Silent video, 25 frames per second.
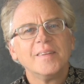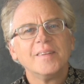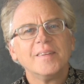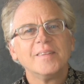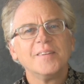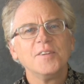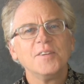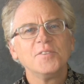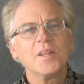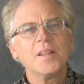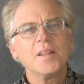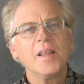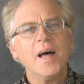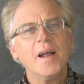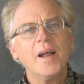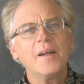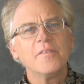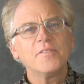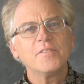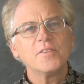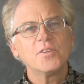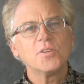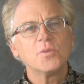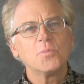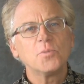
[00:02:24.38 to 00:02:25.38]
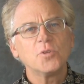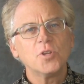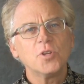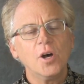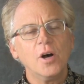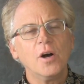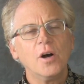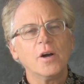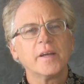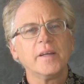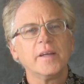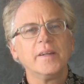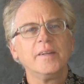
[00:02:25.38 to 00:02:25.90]
There's a lot of
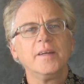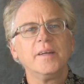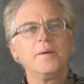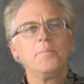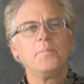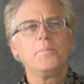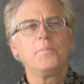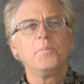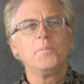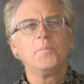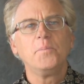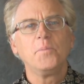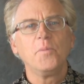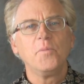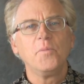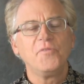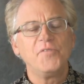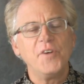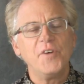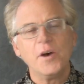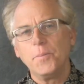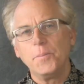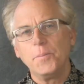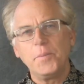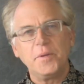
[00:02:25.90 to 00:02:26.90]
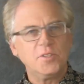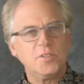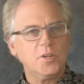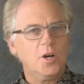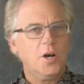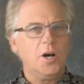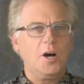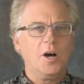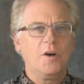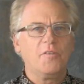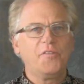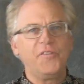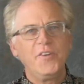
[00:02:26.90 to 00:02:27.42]
talk in the film business.
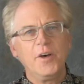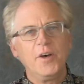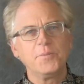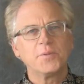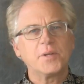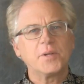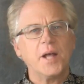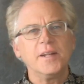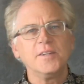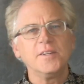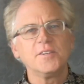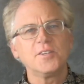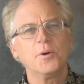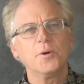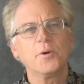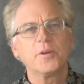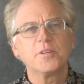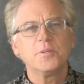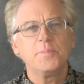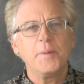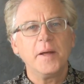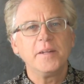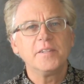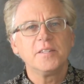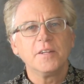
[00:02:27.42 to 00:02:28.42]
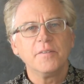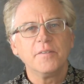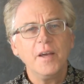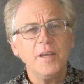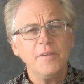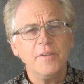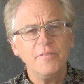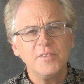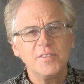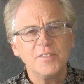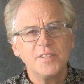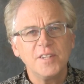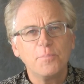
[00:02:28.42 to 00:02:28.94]
Oh, film's gotten so expensive. I
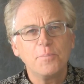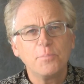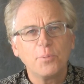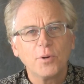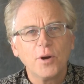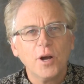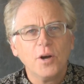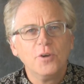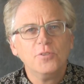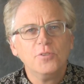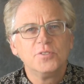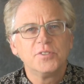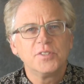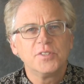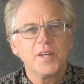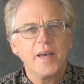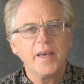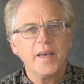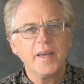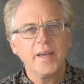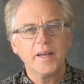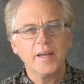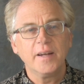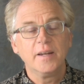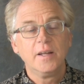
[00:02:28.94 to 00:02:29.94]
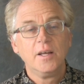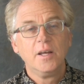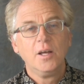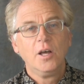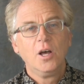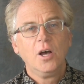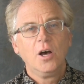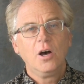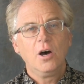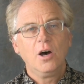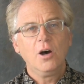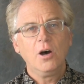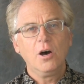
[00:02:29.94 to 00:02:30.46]
even see pros saying it.
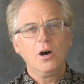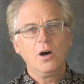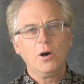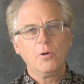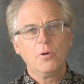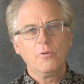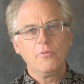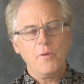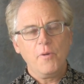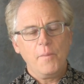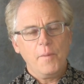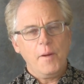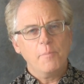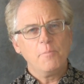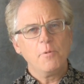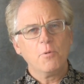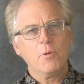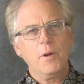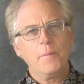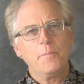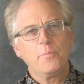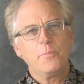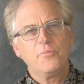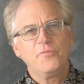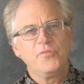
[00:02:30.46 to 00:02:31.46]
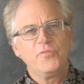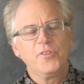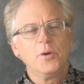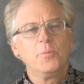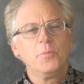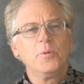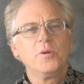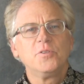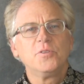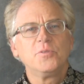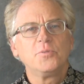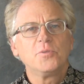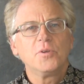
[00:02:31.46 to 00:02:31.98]
Oh, remember when film
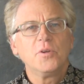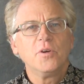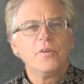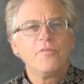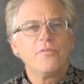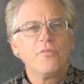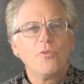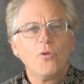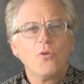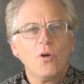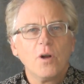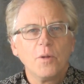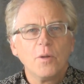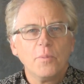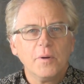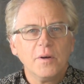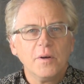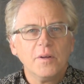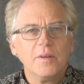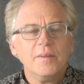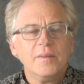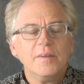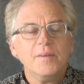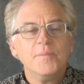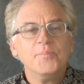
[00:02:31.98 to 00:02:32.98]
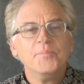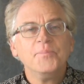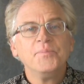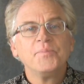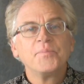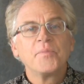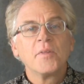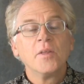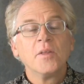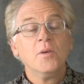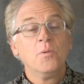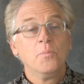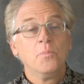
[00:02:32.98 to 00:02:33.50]
was affordable?
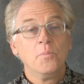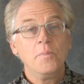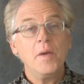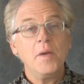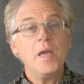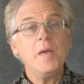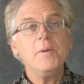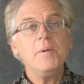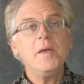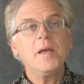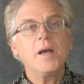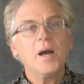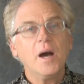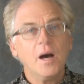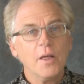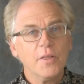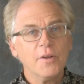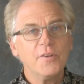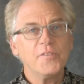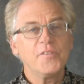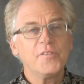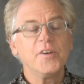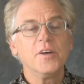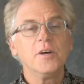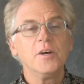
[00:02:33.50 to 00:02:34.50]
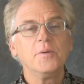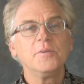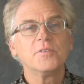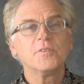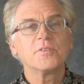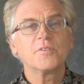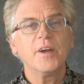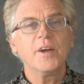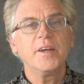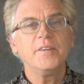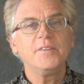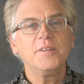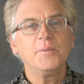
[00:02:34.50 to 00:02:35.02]
Maybe color film is
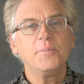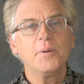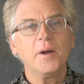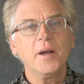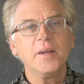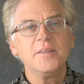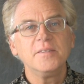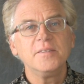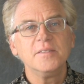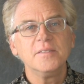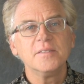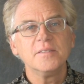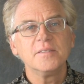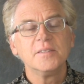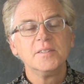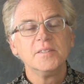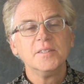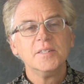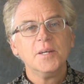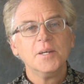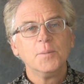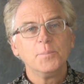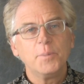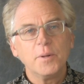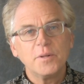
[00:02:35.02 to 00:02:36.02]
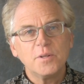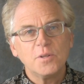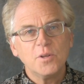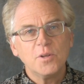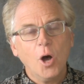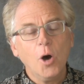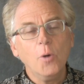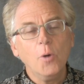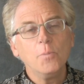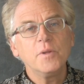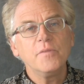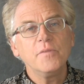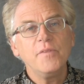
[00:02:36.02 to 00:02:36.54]
crazy prices, but
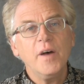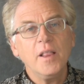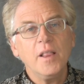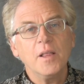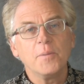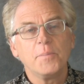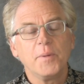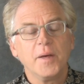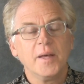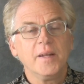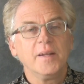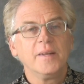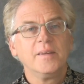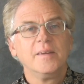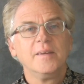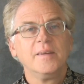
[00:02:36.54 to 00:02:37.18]
home develop it.